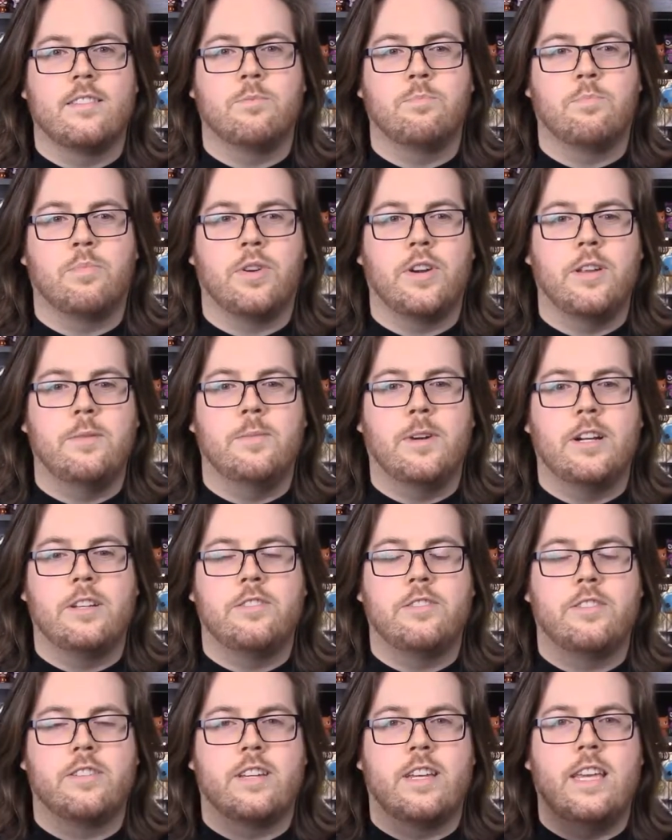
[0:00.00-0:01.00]
pretty
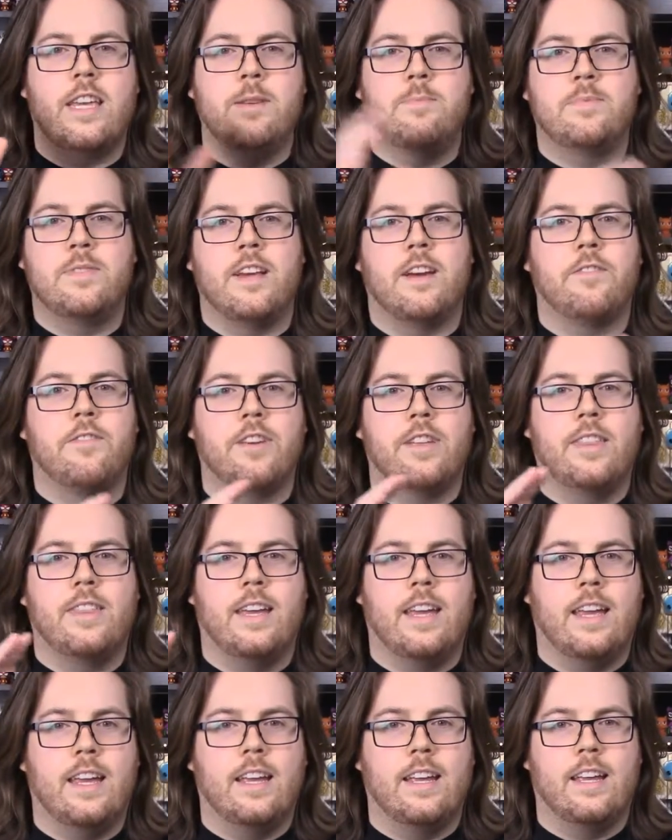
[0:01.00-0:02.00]
much keeps
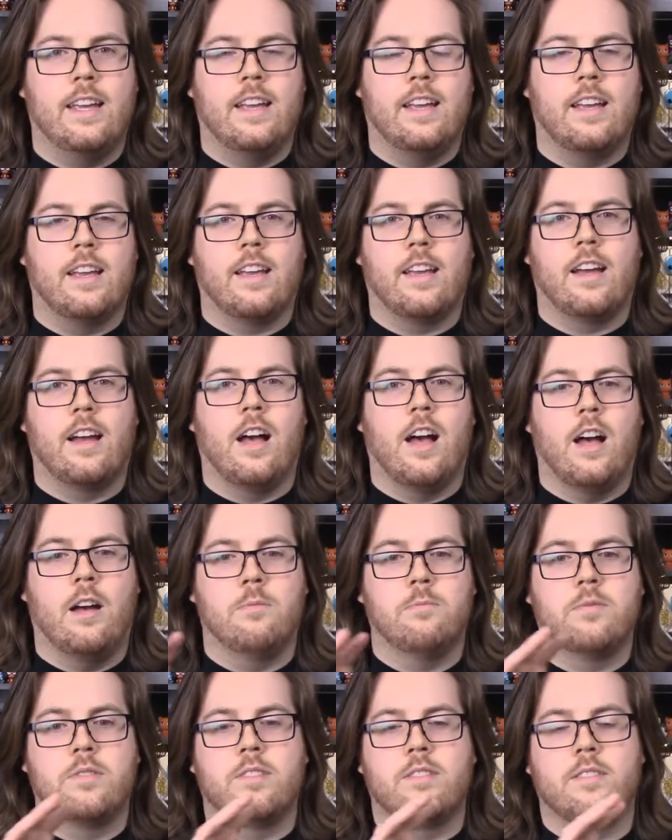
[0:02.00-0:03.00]
everything
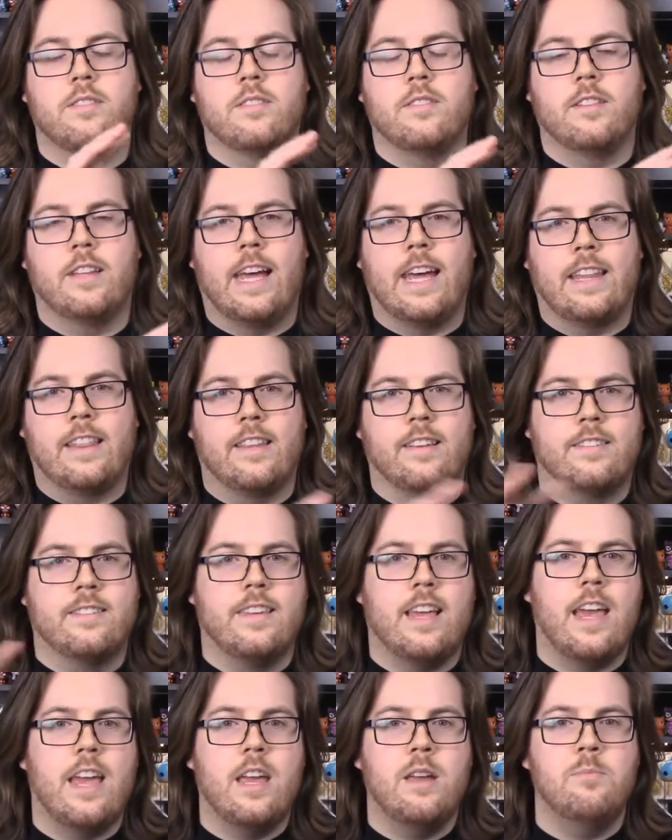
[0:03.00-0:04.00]
um, like the
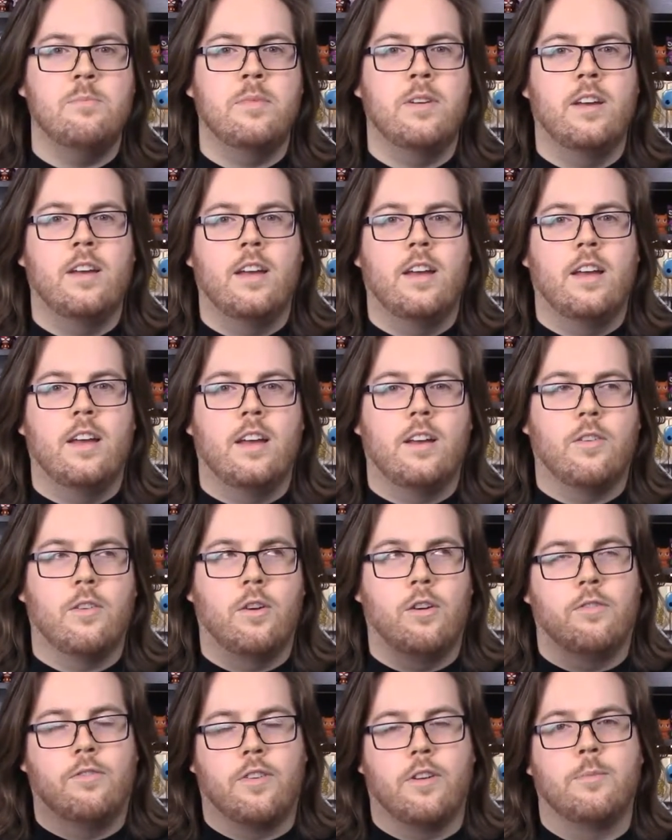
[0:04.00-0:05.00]
same,
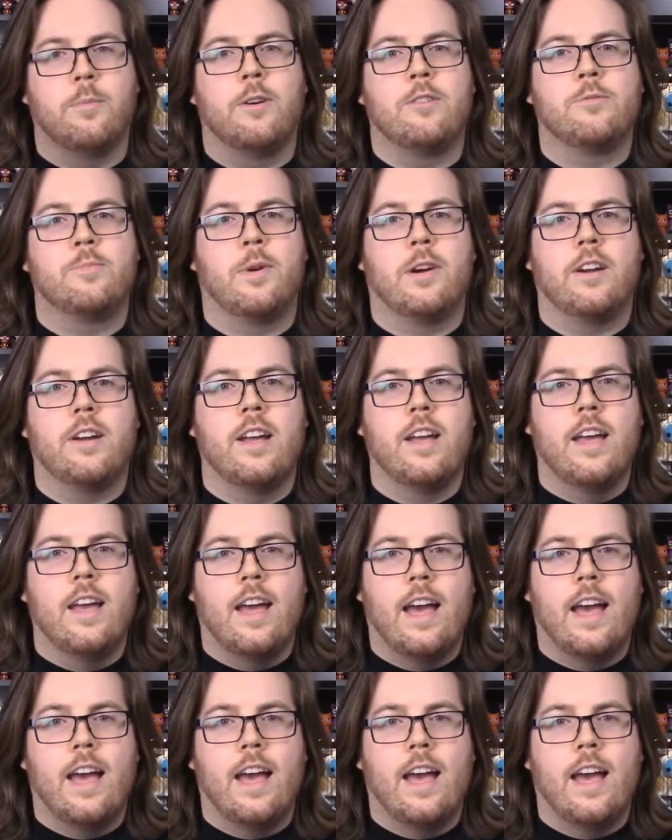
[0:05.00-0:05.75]
well, for the most part.